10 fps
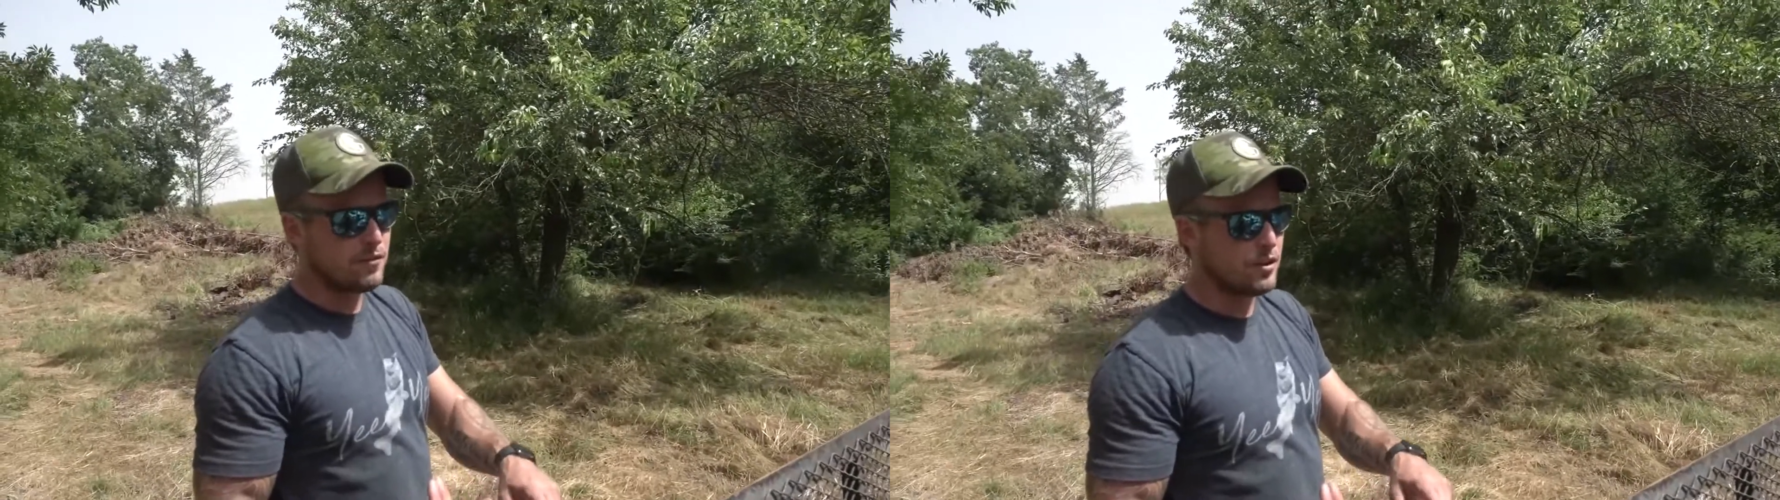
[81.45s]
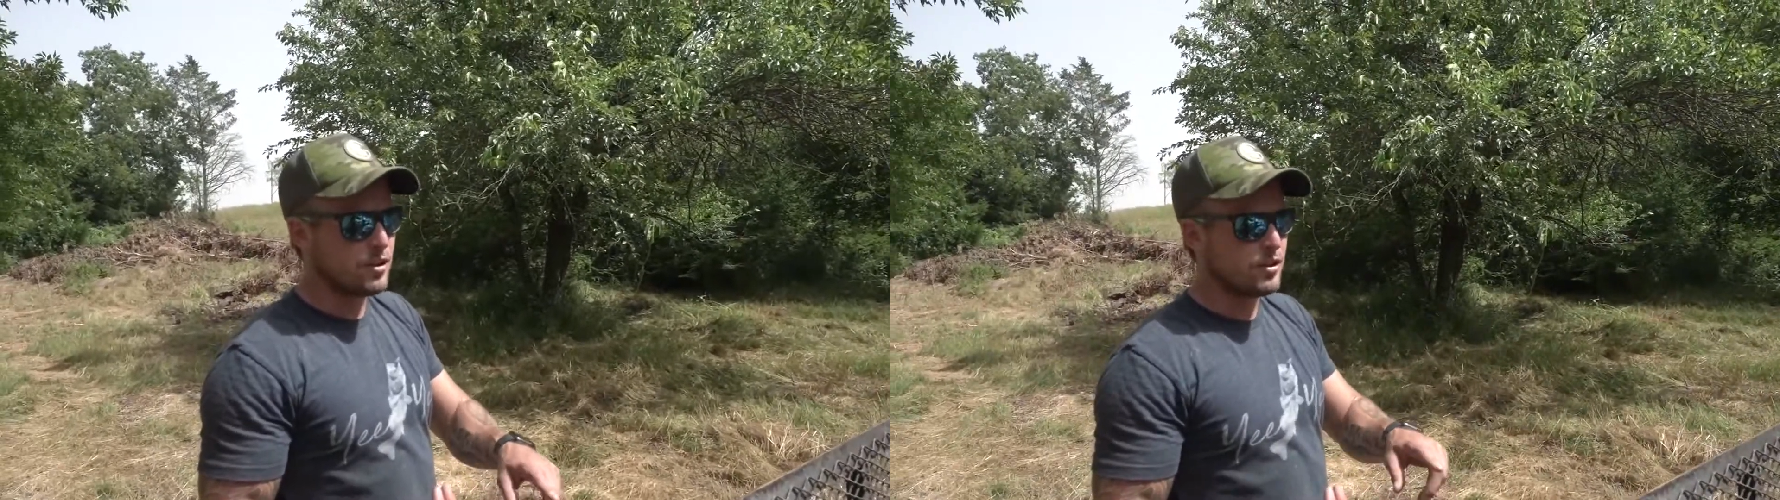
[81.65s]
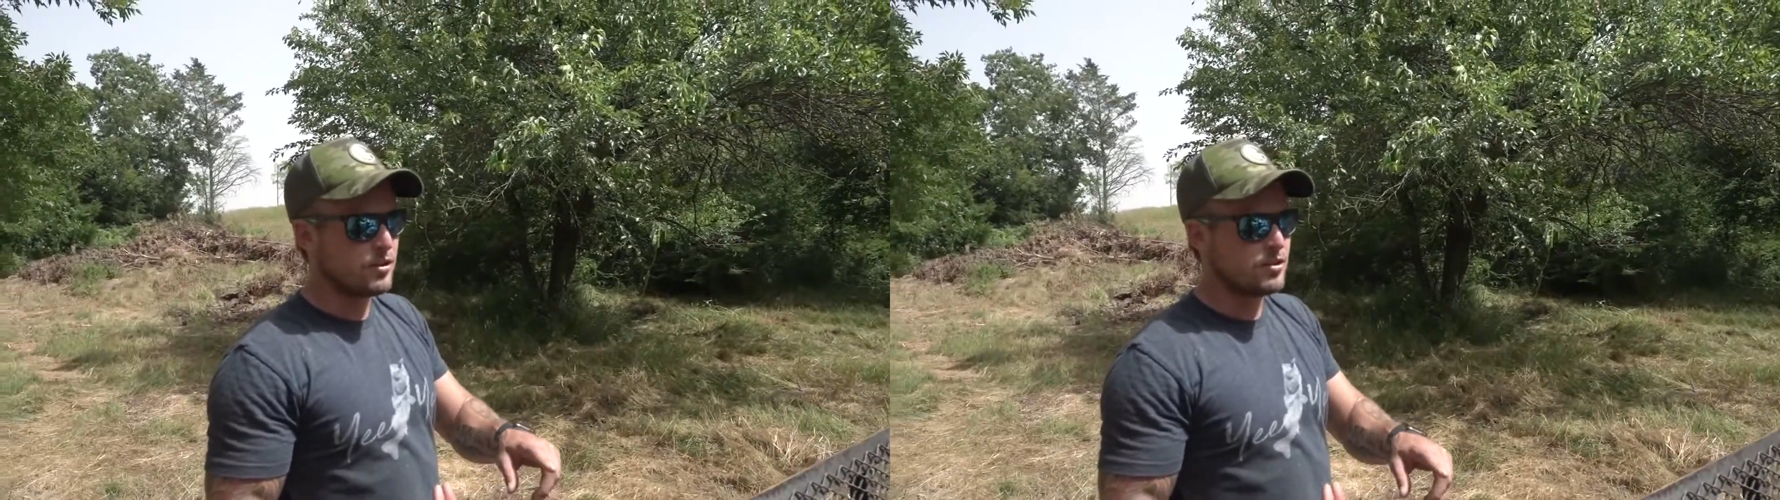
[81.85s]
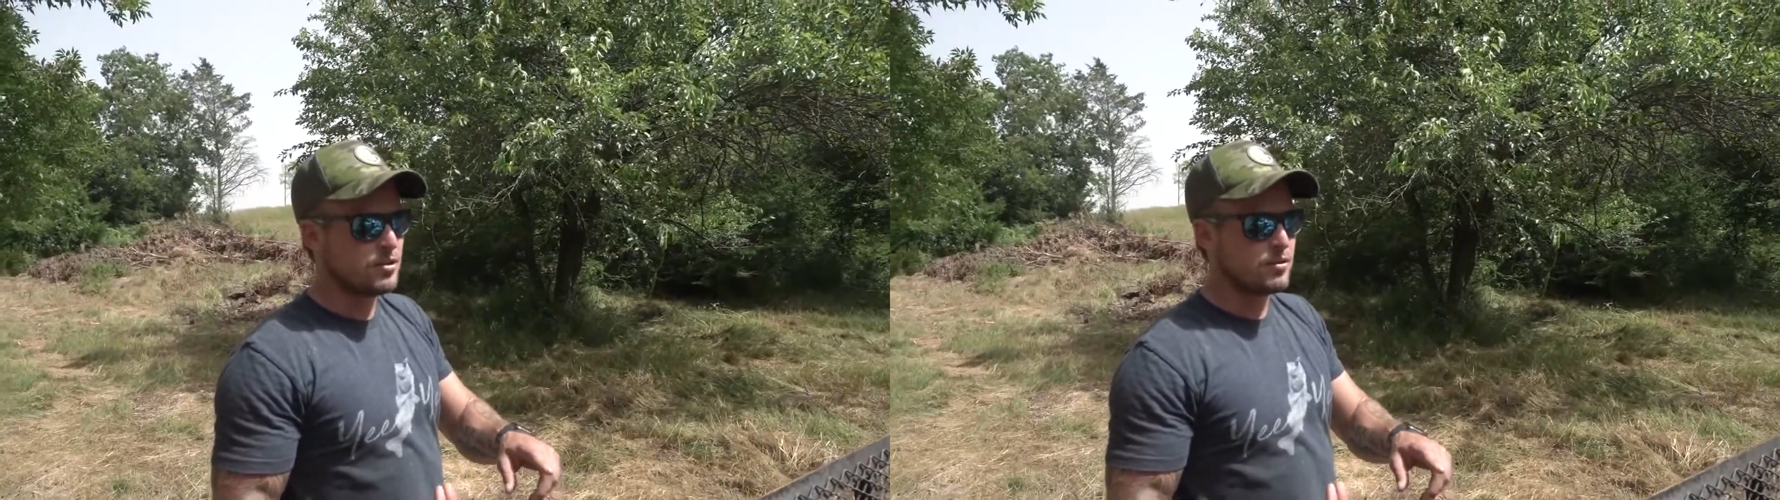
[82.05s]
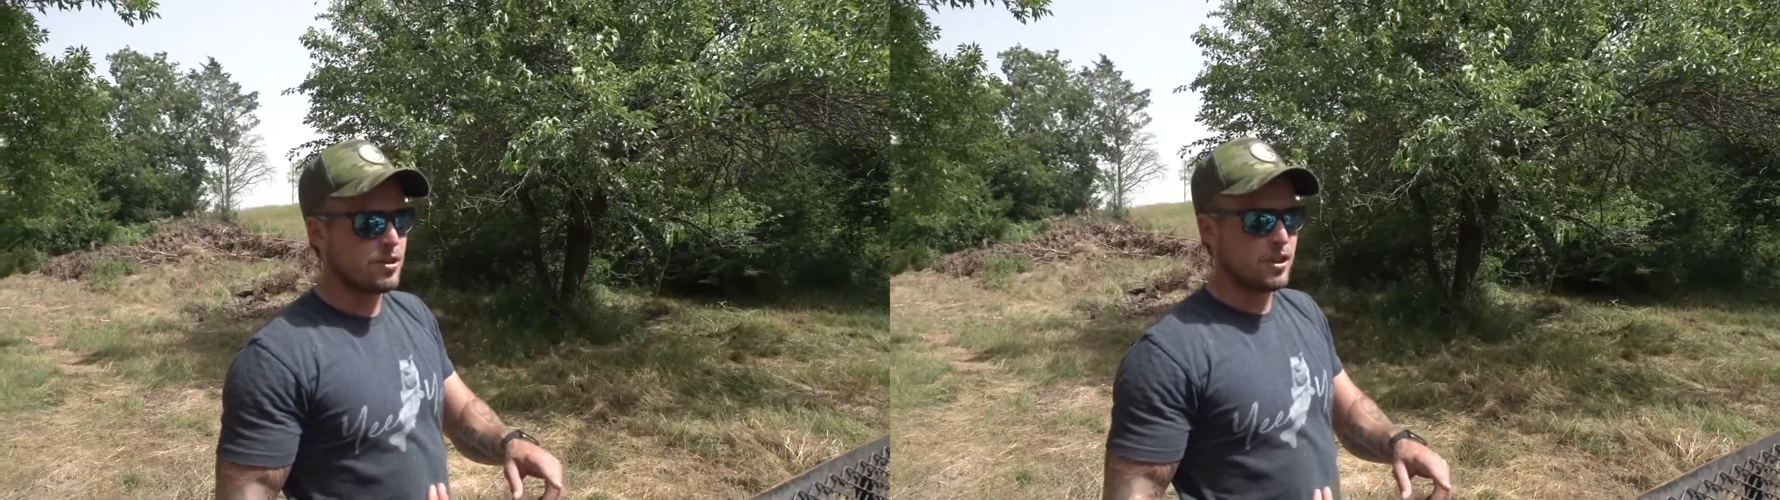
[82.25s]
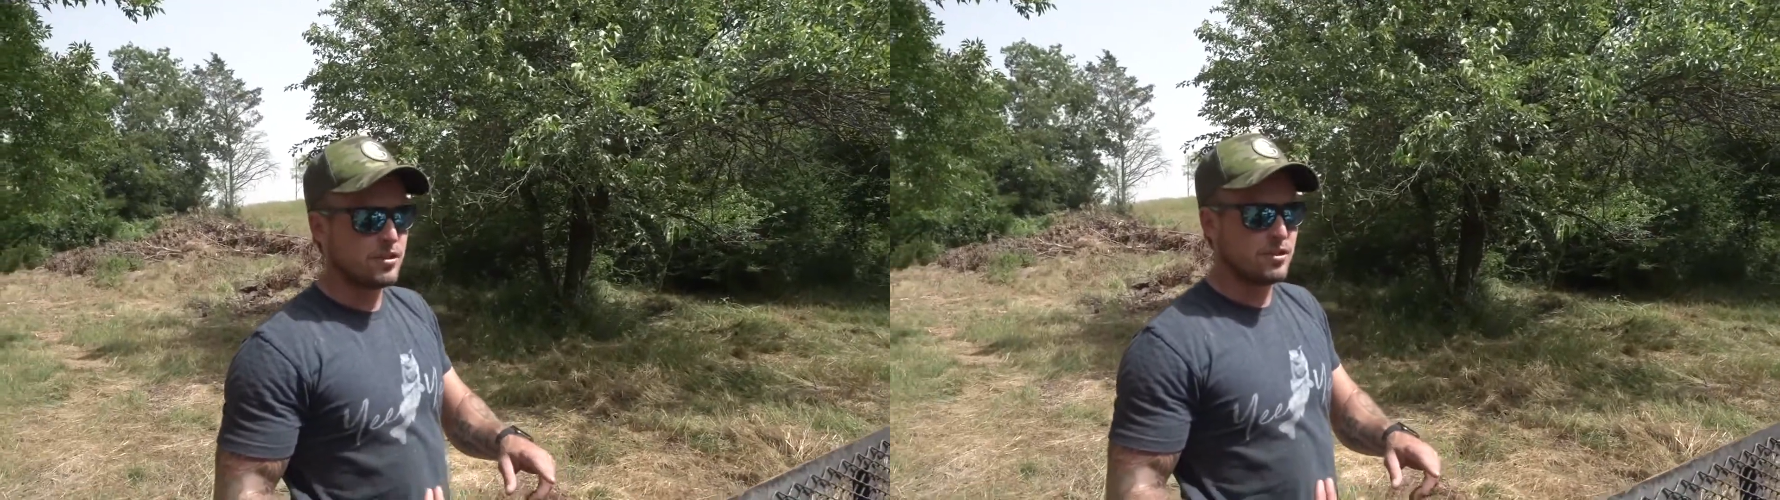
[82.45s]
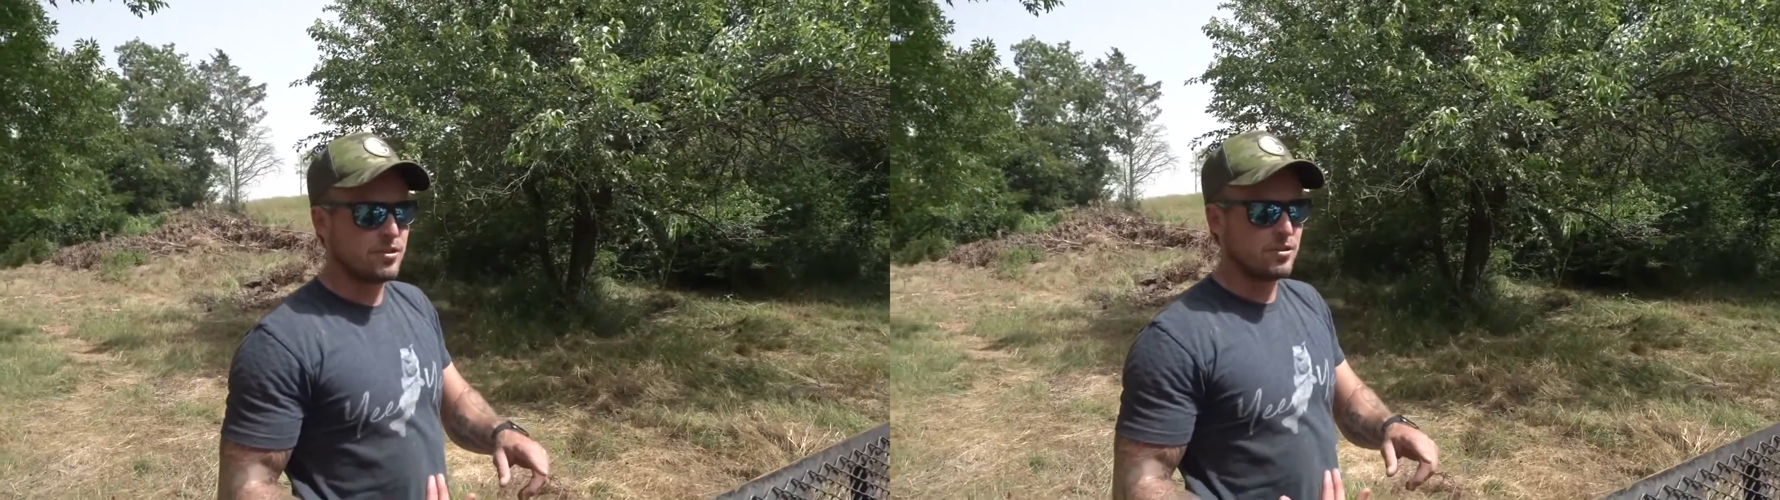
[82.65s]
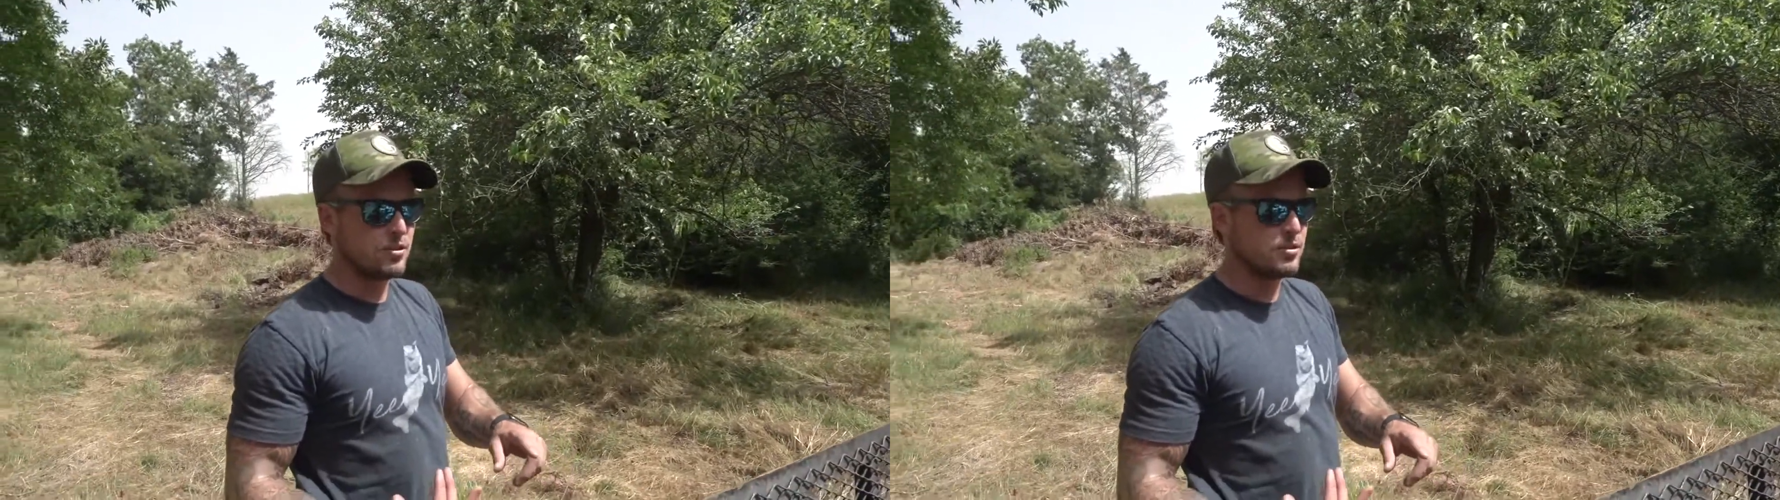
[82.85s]
fields. What else they
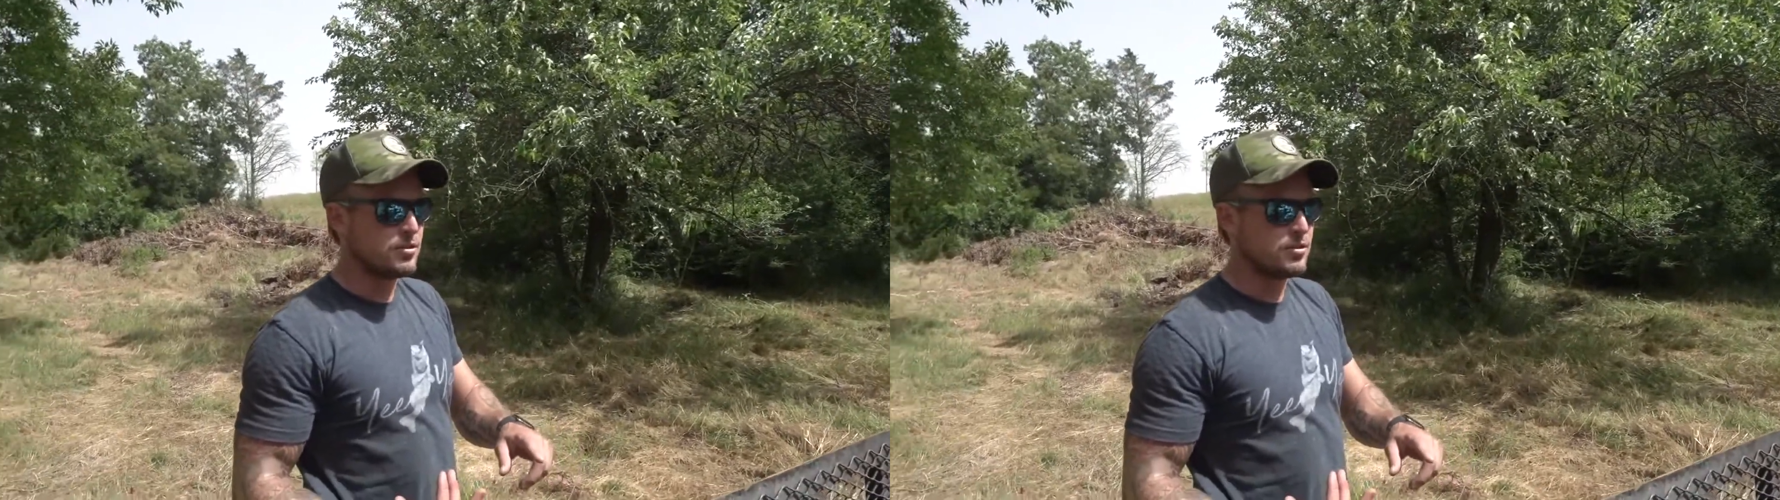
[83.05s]
use?